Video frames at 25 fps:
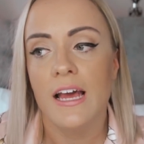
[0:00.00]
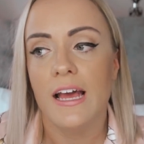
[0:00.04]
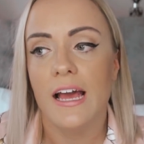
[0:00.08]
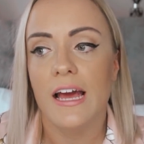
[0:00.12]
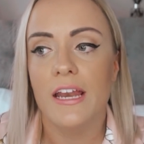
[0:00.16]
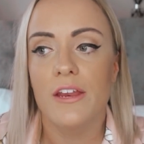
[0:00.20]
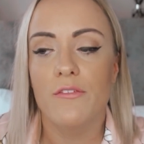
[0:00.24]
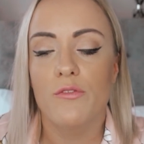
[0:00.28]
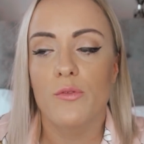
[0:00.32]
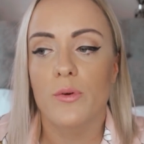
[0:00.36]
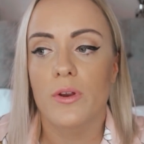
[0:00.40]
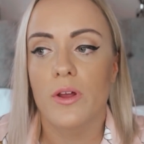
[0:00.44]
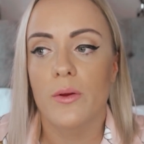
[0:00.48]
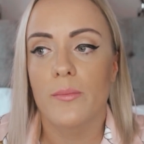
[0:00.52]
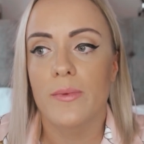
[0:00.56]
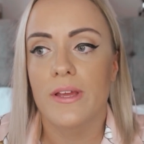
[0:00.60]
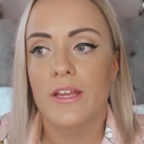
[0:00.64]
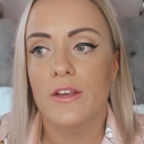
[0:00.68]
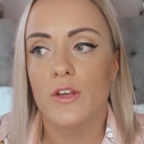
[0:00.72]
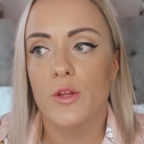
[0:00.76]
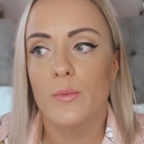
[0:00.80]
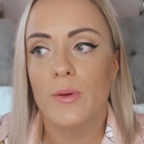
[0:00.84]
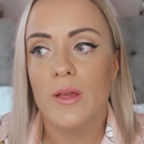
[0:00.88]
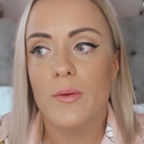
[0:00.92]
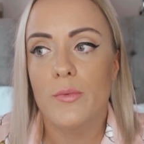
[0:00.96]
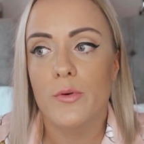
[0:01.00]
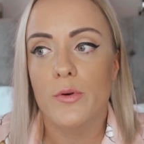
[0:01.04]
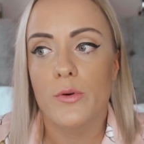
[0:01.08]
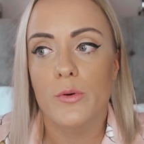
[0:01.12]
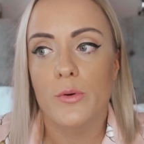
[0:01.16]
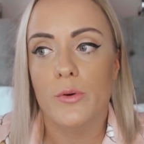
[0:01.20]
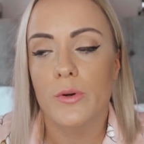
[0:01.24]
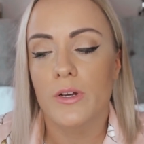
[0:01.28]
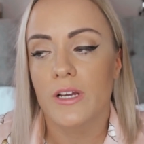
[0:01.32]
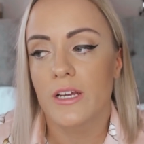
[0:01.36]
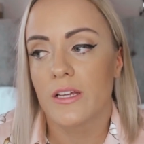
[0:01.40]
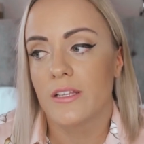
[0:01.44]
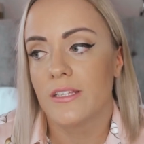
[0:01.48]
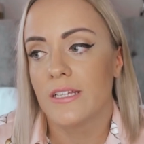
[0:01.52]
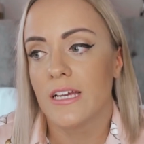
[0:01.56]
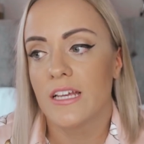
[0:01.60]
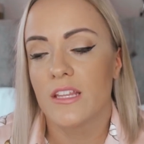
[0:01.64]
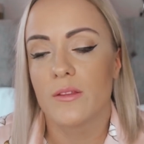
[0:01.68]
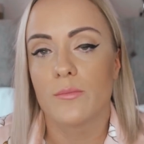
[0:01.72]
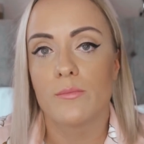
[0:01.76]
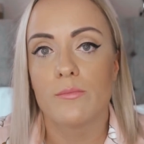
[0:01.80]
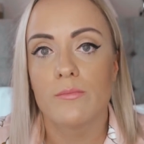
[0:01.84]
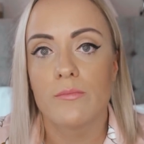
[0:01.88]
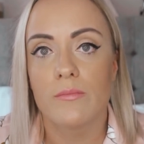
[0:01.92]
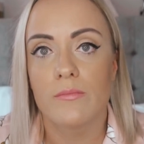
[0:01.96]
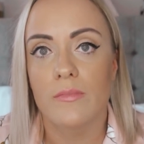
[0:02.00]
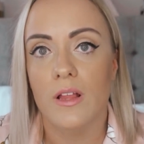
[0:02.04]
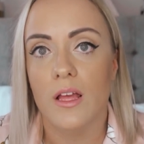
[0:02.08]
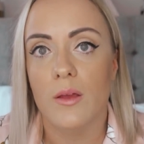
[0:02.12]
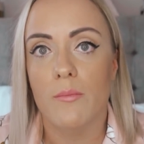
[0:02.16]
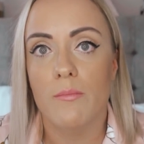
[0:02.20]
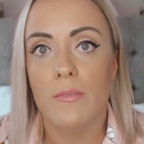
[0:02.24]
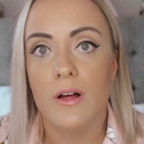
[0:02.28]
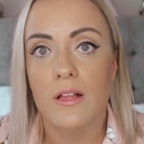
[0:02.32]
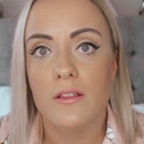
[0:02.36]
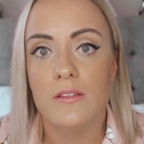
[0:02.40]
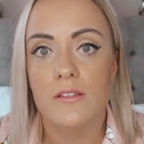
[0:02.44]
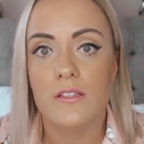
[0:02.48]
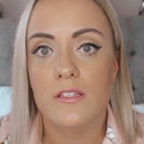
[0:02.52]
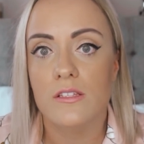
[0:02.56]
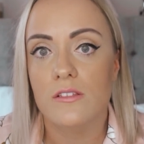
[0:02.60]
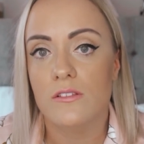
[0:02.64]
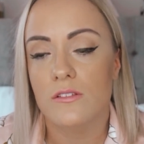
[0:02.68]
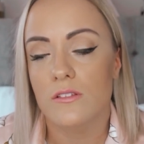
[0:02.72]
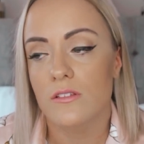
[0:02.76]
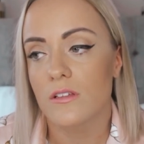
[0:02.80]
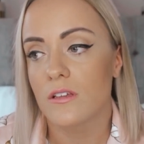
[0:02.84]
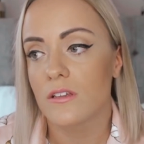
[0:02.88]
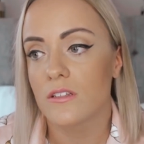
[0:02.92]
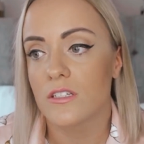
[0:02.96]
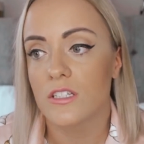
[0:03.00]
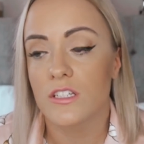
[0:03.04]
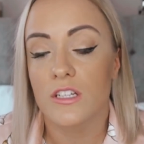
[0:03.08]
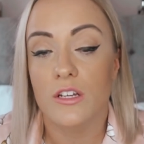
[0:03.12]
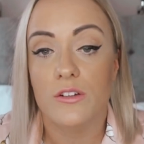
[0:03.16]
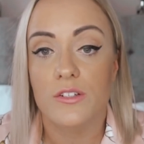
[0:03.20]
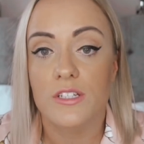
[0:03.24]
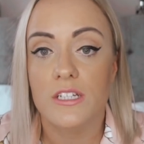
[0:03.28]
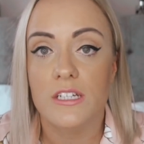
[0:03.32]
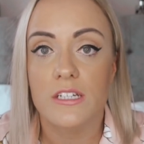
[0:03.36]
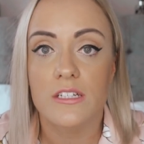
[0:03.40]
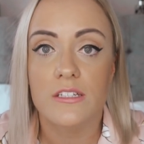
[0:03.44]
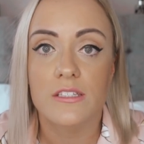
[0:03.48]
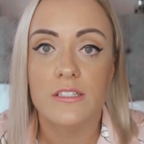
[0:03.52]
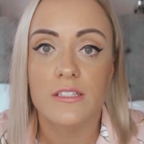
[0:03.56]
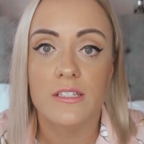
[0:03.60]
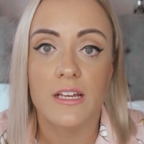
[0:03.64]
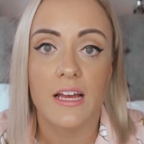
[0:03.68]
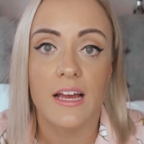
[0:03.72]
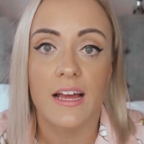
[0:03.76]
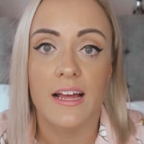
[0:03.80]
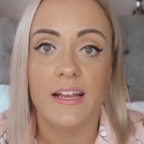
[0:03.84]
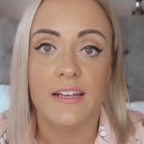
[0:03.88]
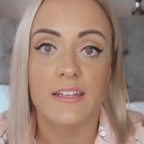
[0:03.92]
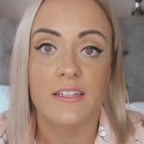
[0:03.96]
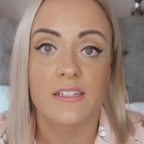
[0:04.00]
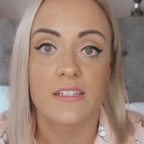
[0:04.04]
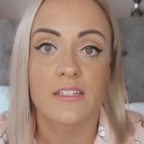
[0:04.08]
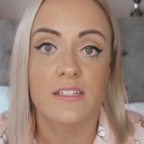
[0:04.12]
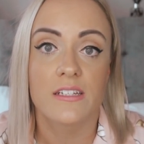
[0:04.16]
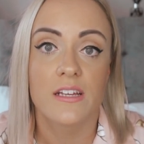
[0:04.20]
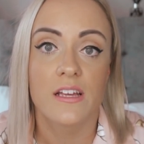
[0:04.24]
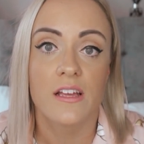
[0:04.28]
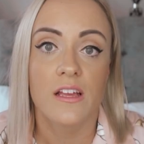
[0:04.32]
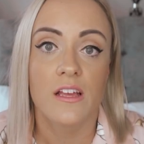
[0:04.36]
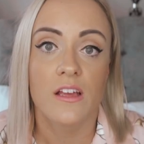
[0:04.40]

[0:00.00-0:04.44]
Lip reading: And even when I meet new people, it can take them like months to notice, and